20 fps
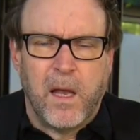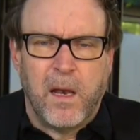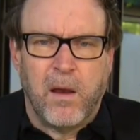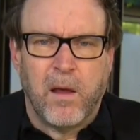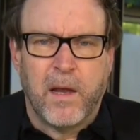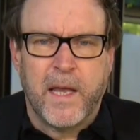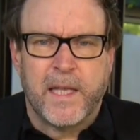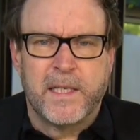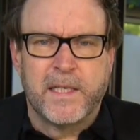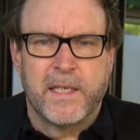
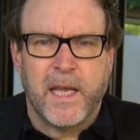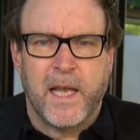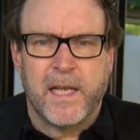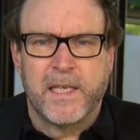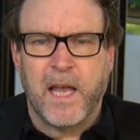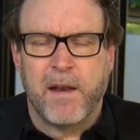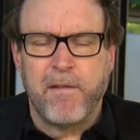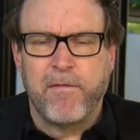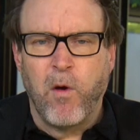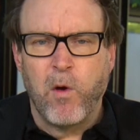Look, it's
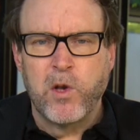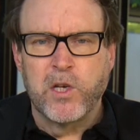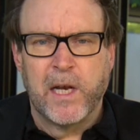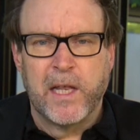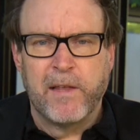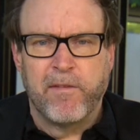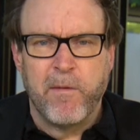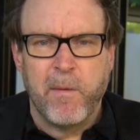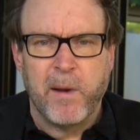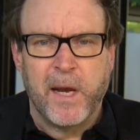
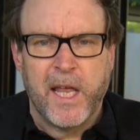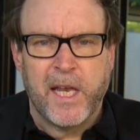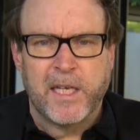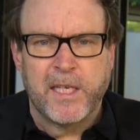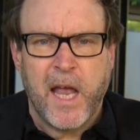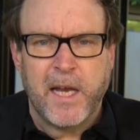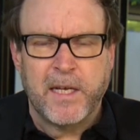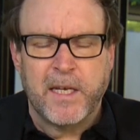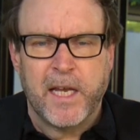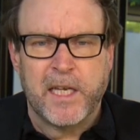unfortunately familiar
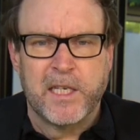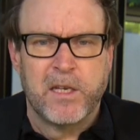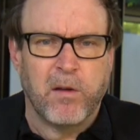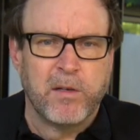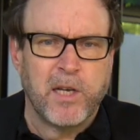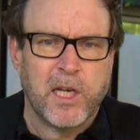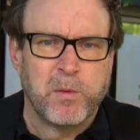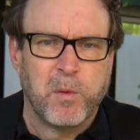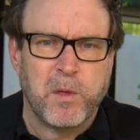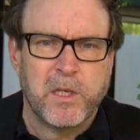tactics,
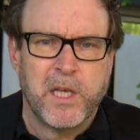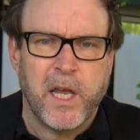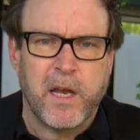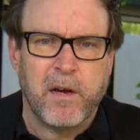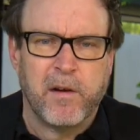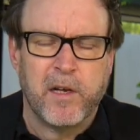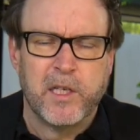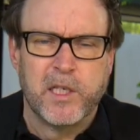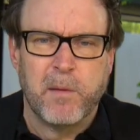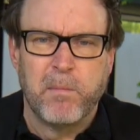not just with
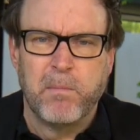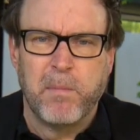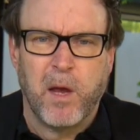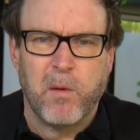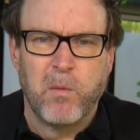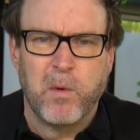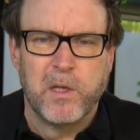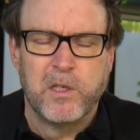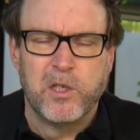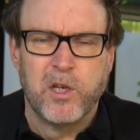terrorism,
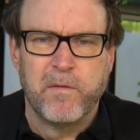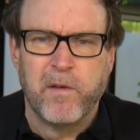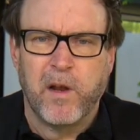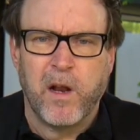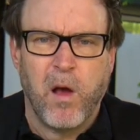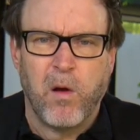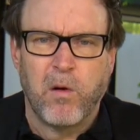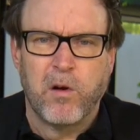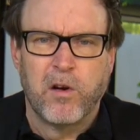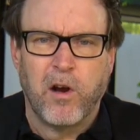but with
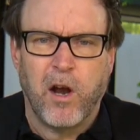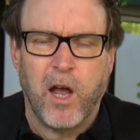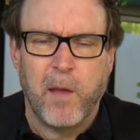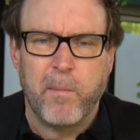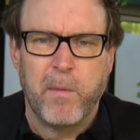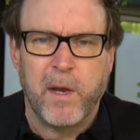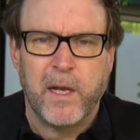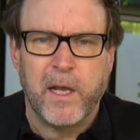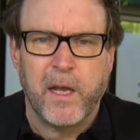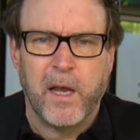juvenile
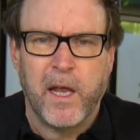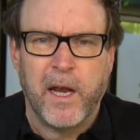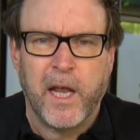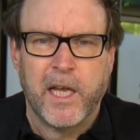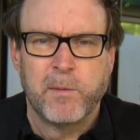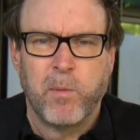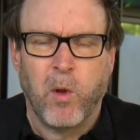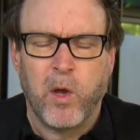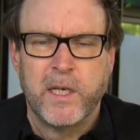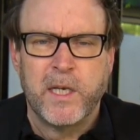crime and
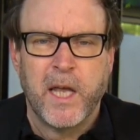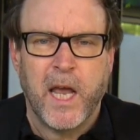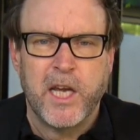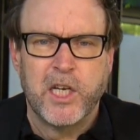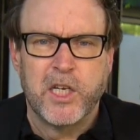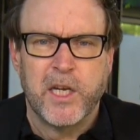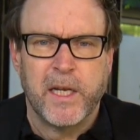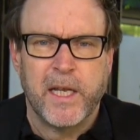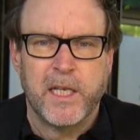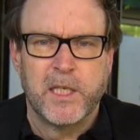exploitation.